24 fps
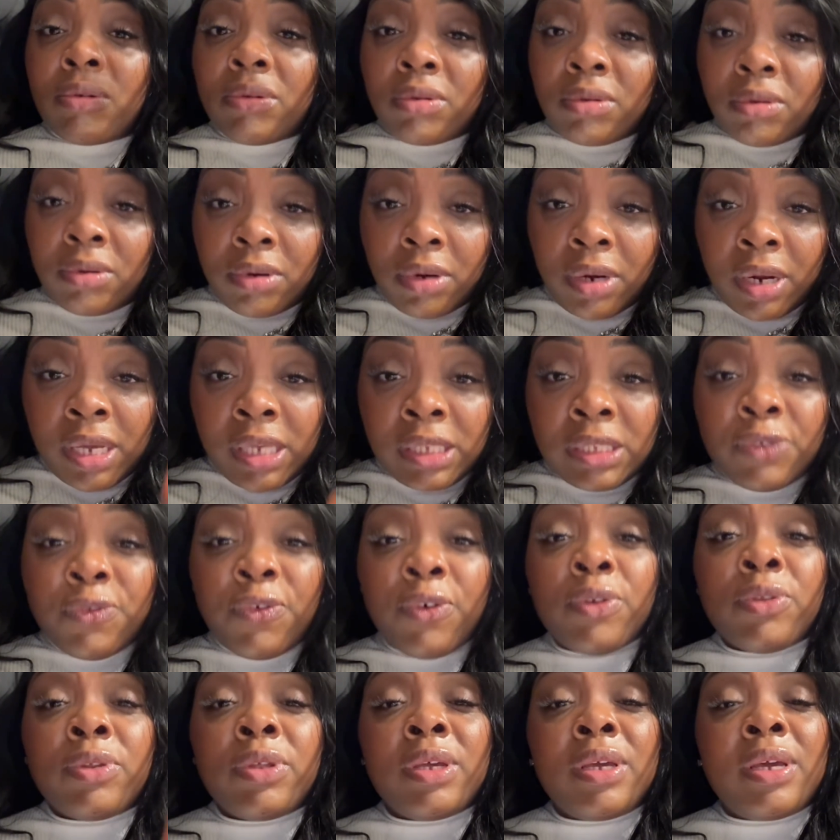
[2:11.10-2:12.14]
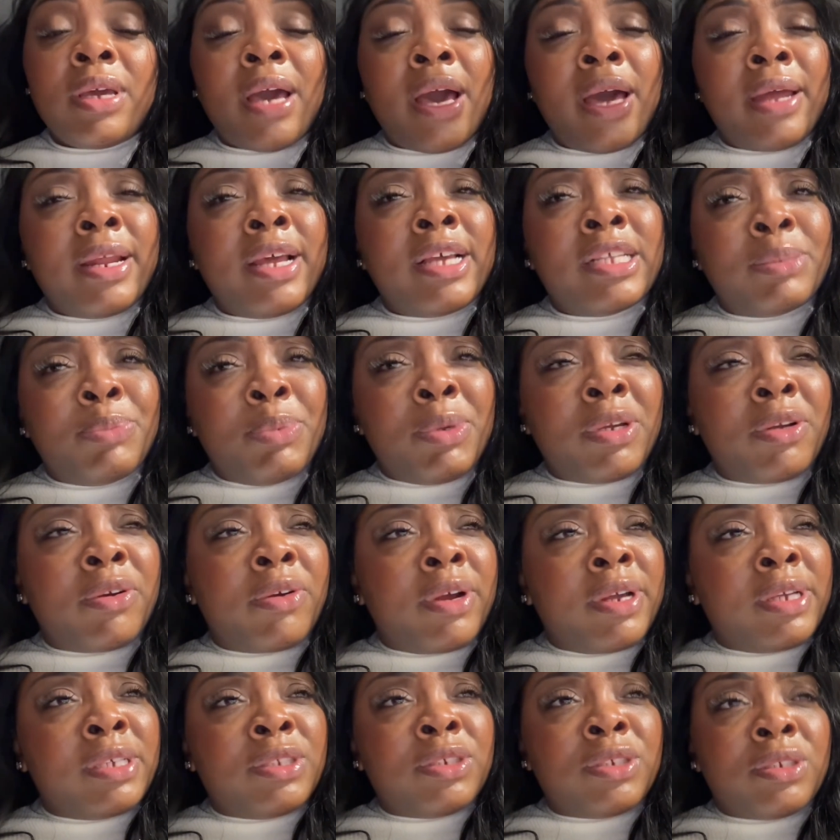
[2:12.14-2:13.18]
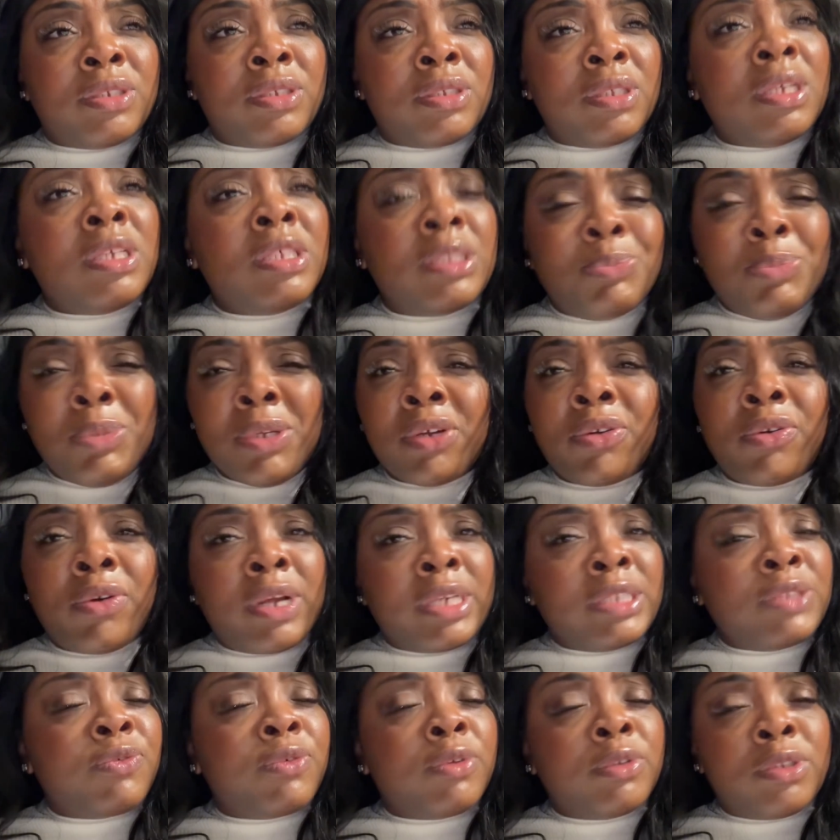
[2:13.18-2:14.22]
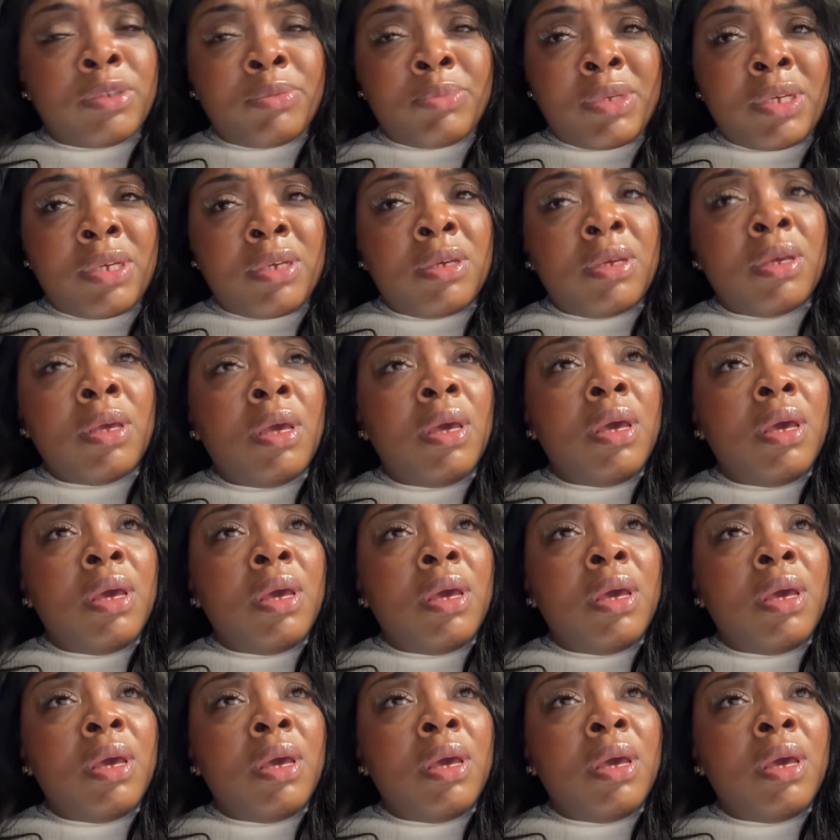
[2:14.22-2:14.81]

gracefully, God has been gracious. He's been graceful to me.